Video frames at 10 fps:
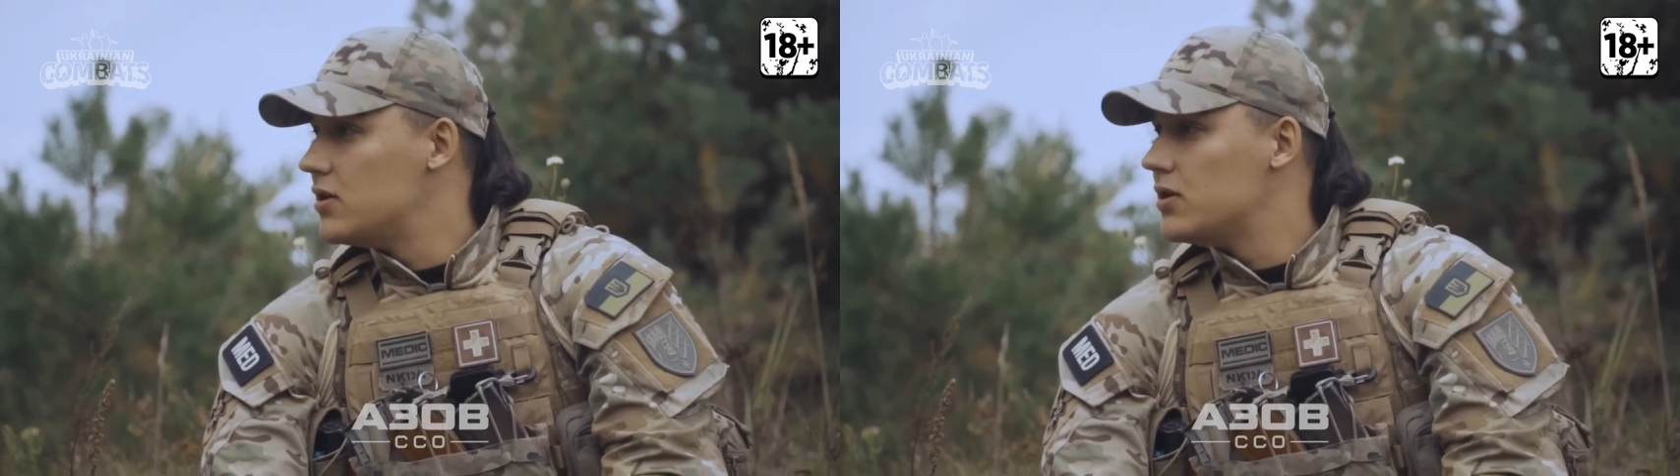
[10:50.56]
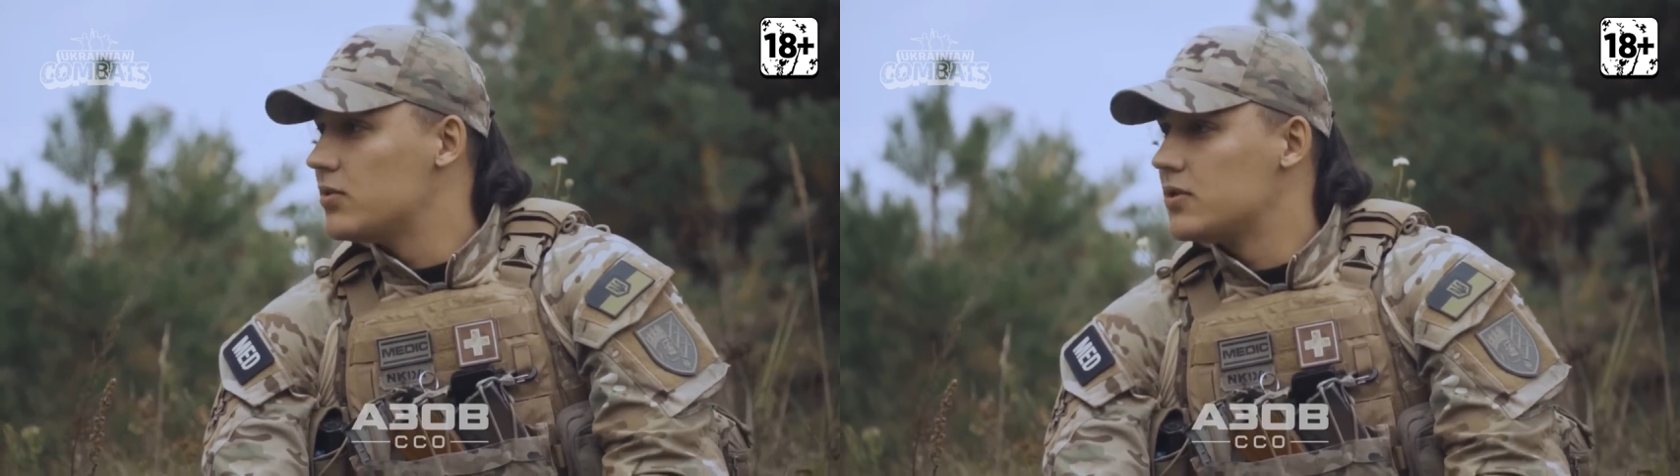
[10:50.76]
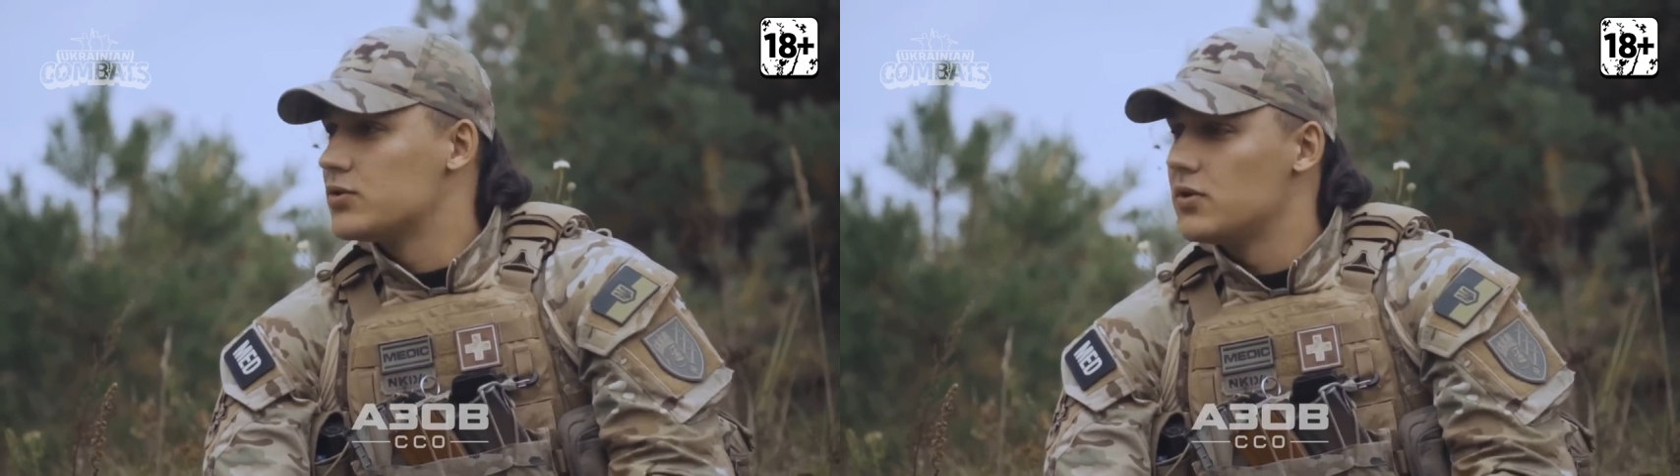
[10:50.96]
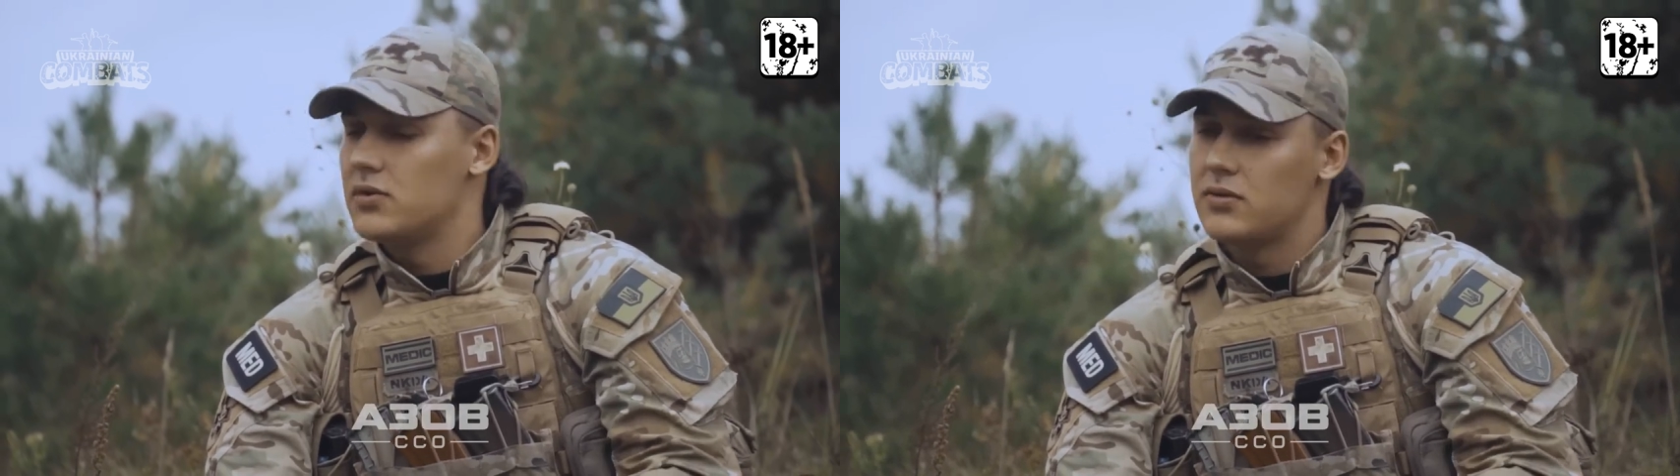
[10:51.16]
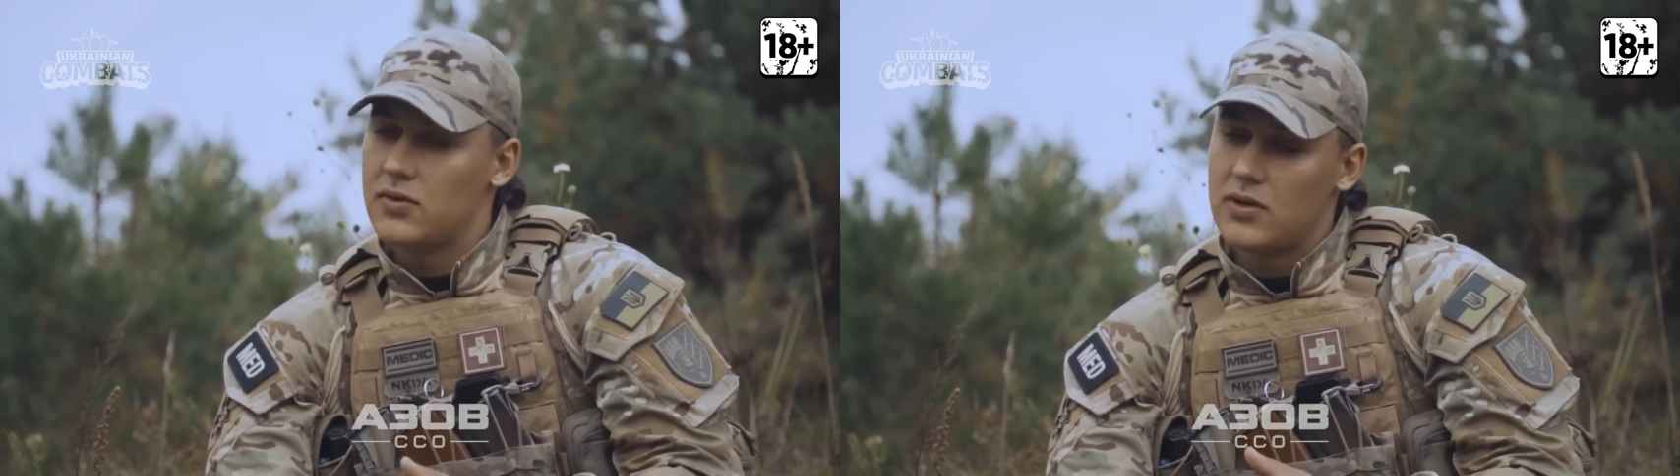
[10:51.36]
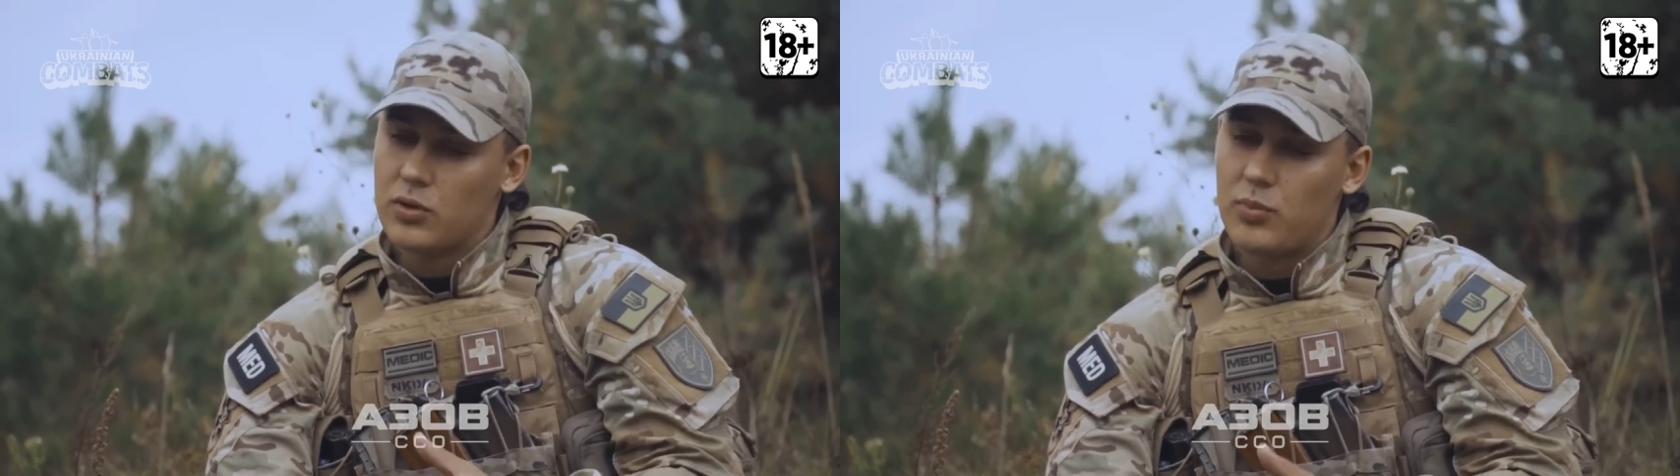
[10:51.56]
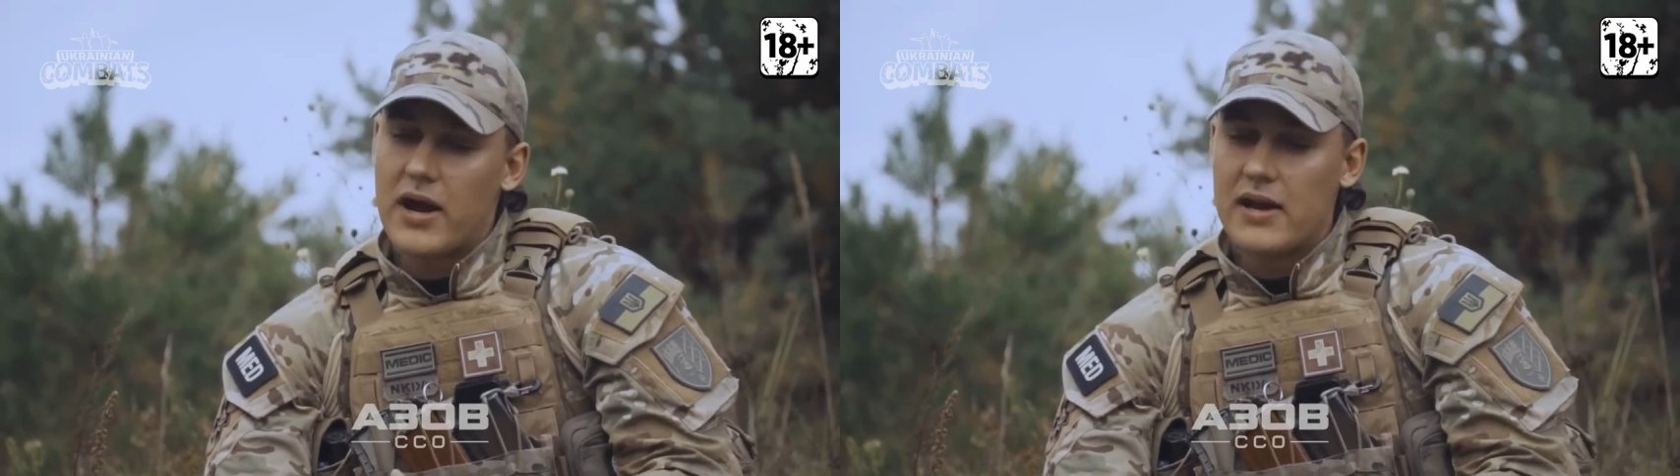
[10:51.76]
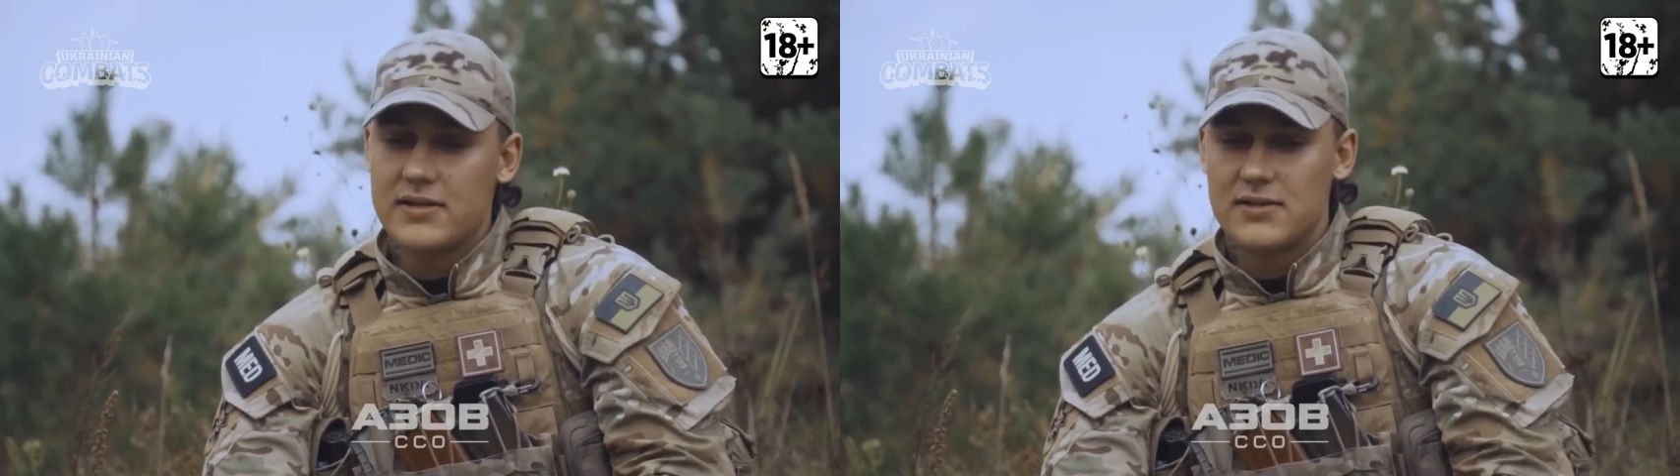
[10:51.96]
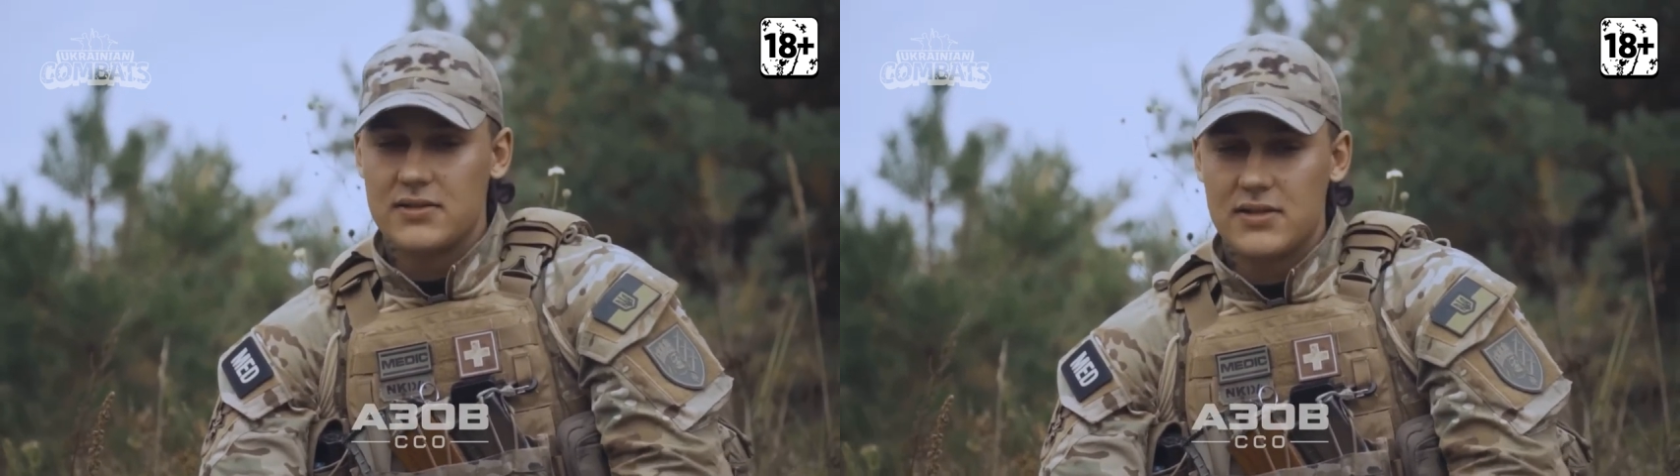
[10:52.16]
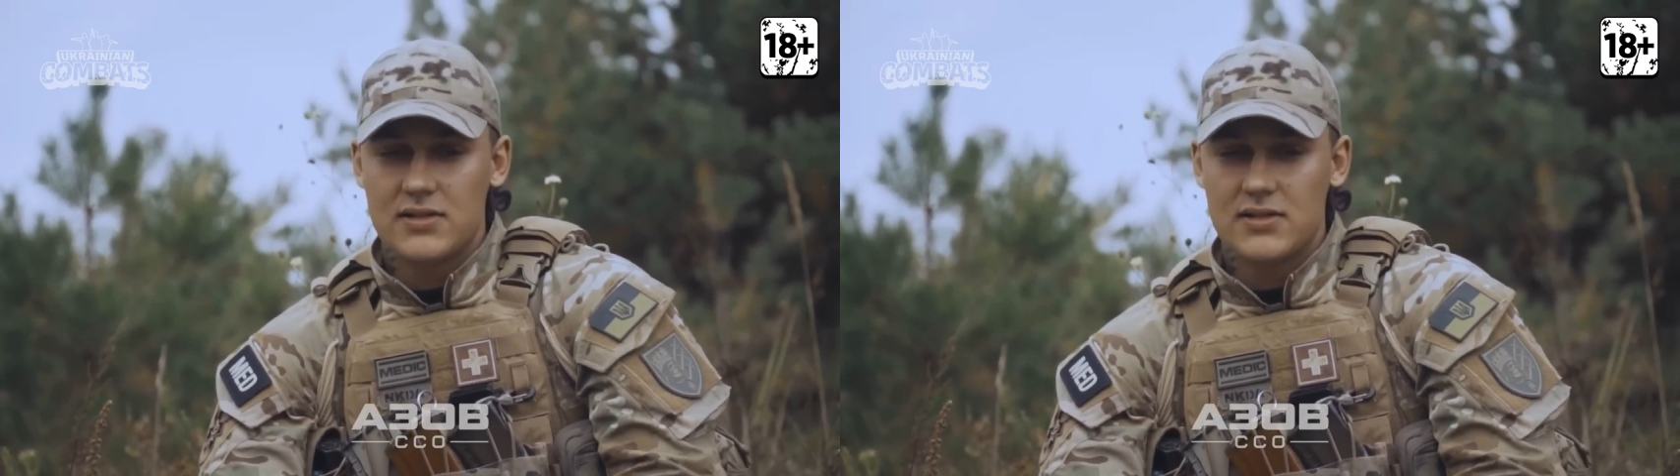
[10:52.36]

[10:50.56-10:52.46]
because a person's life depends on the